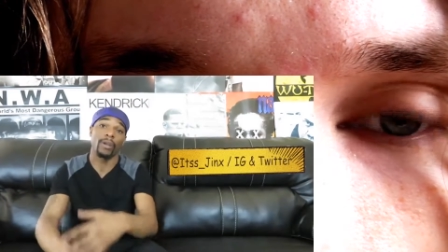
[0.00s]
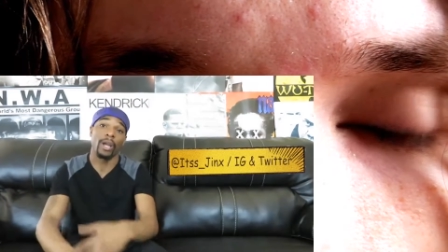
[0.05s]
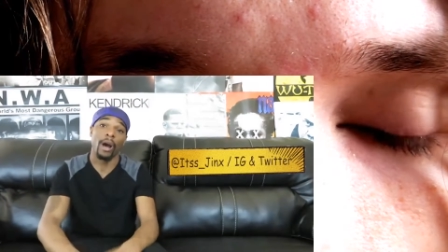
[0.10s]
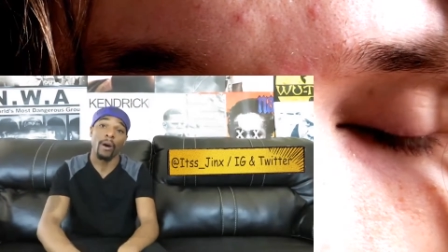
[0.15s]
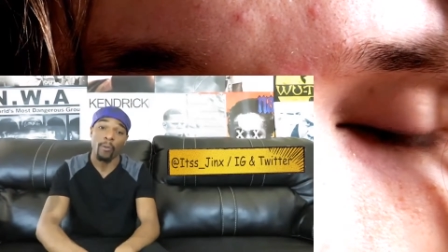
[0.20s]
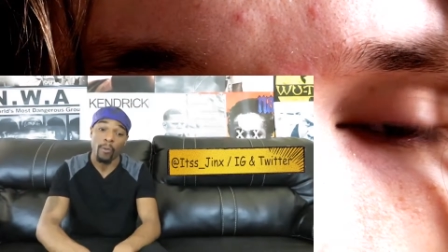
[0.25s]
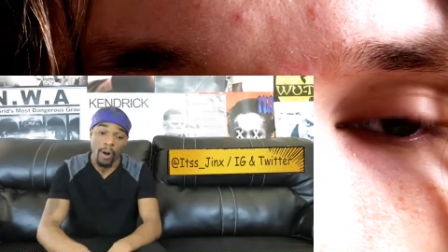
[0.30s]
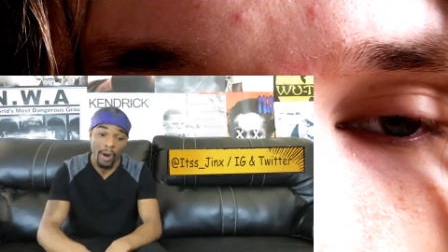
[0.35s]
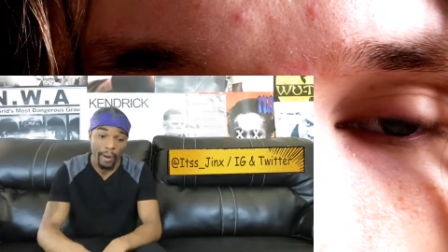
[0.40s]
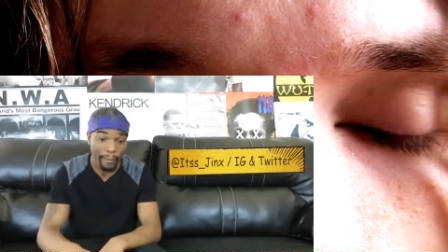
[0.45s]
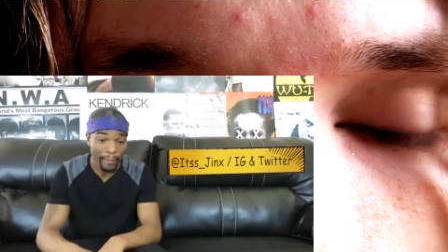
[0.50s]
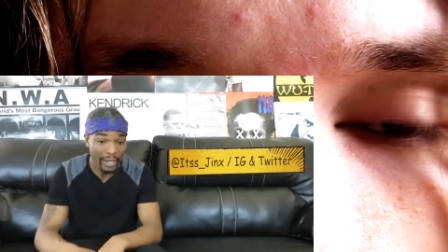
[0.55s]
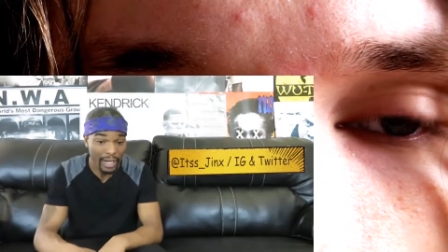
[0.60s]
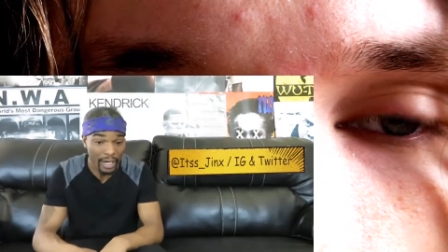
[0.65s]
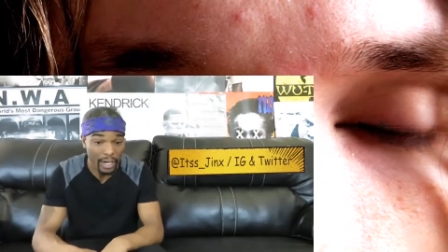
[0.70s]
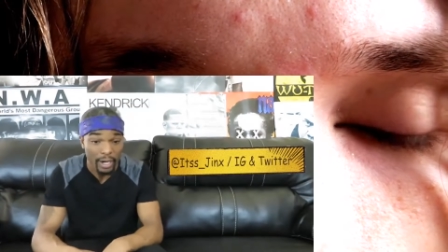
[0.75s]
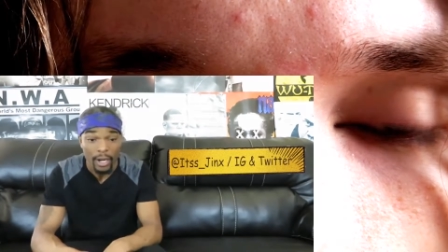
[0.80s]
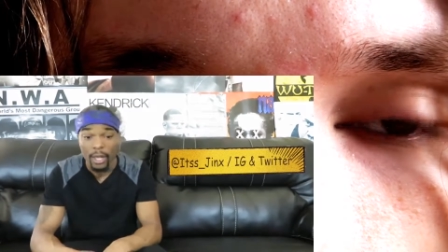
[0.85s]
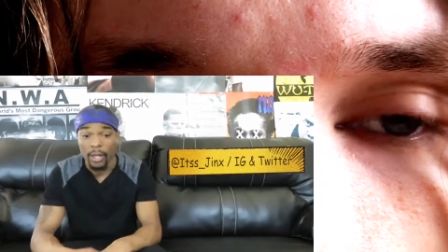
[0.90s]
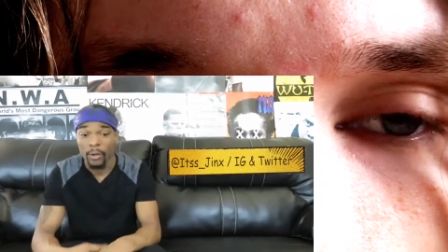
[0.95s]
If y'all want me
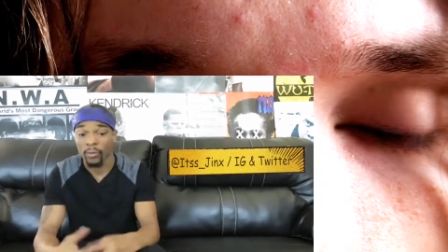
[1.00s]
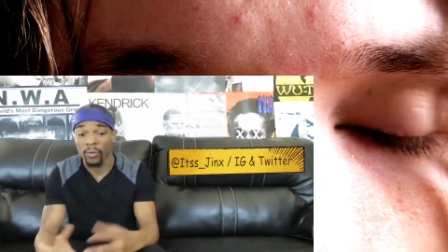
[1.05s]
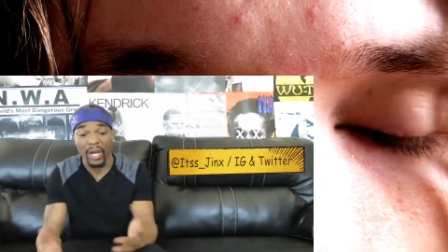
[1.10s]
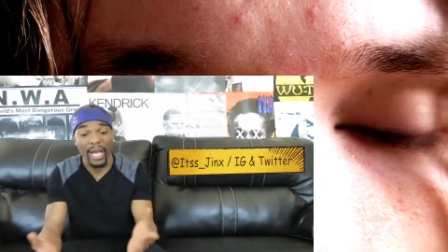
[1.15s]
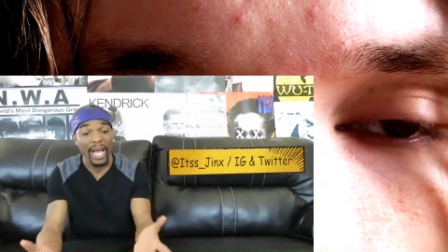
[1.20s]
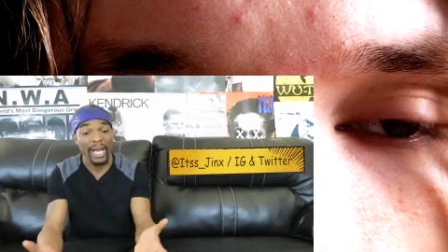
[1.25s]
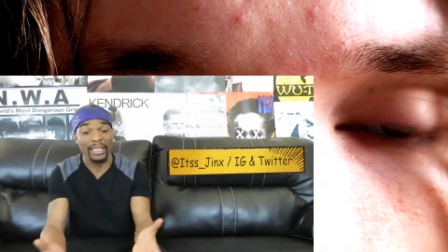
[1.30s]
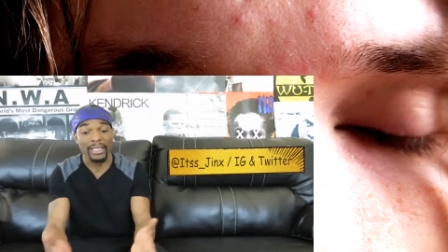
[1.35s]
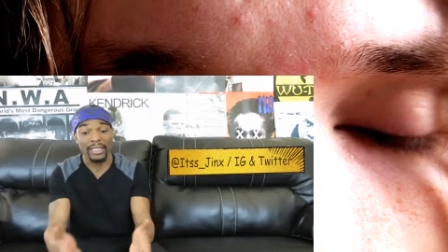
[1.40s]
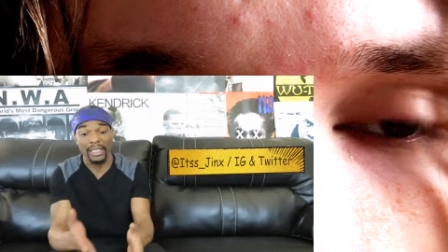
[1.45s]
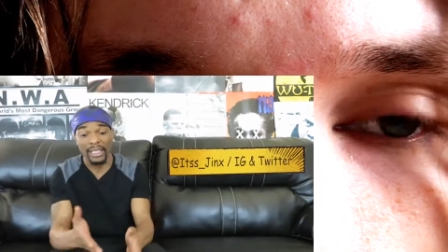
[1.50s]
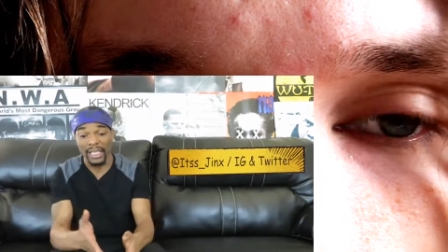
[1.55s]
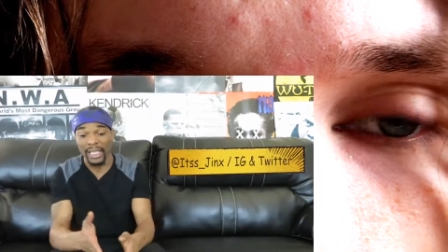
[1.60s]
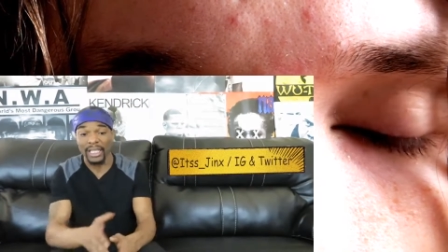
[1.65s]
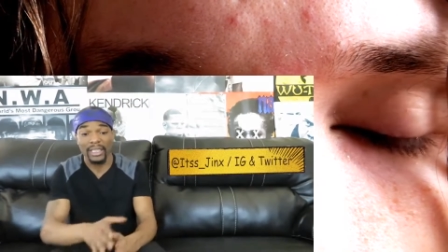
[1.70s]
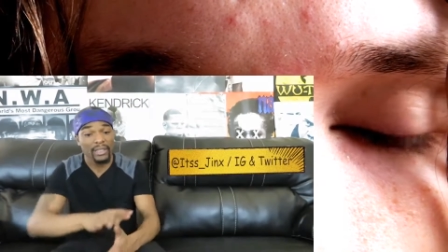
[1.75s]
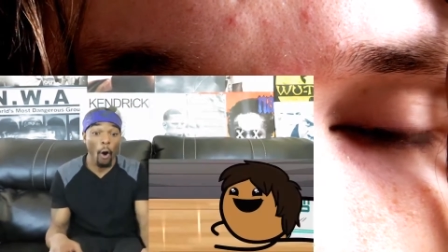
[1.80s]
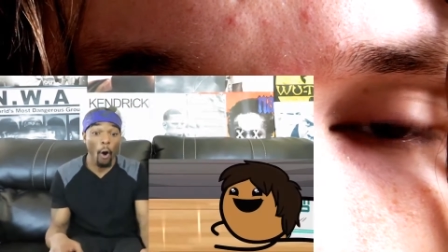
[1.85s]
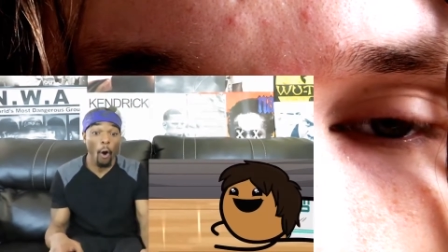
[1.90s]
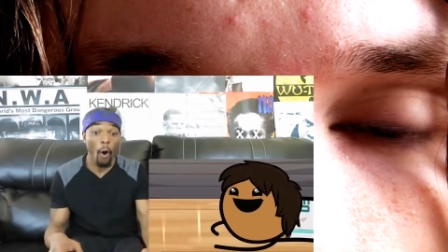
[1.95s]
to react to
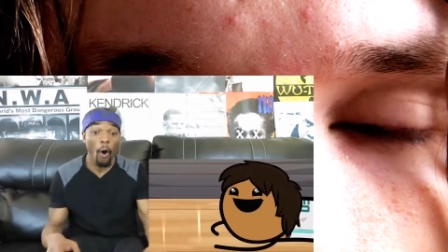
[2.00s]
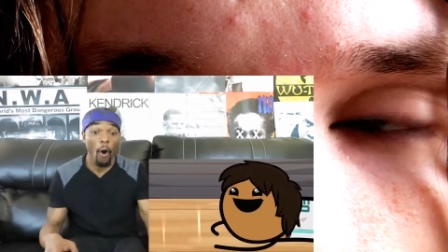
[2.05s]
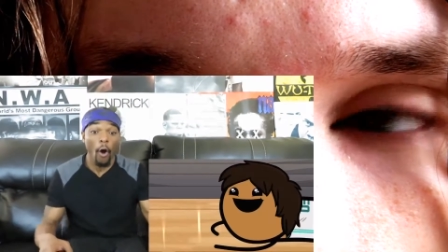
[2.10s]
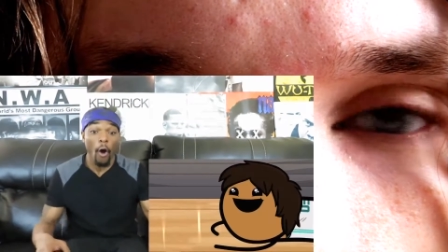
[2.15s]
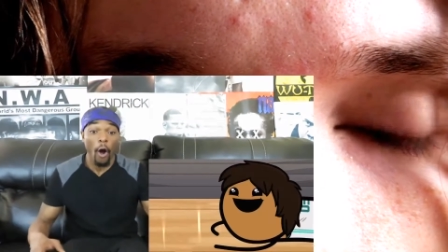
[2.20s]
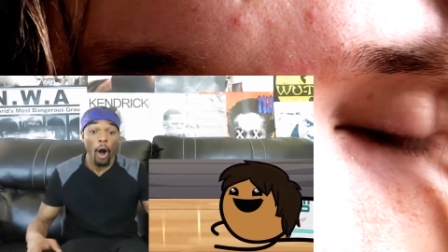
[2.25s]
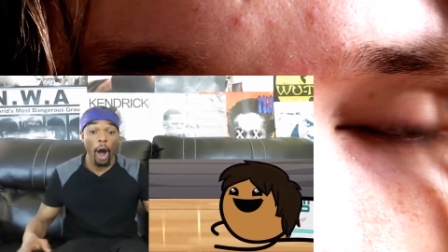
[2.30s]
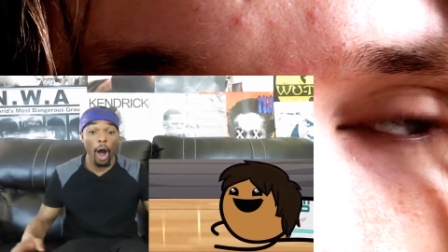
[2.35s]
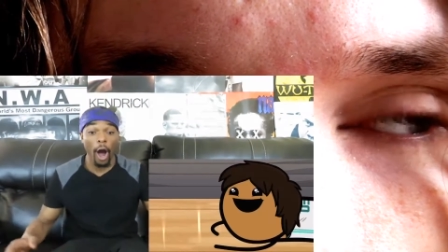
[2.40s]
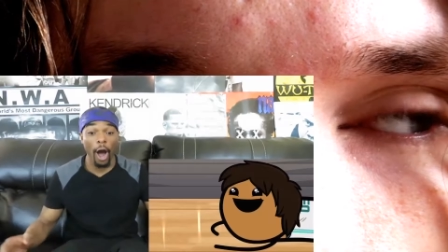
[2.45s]
this.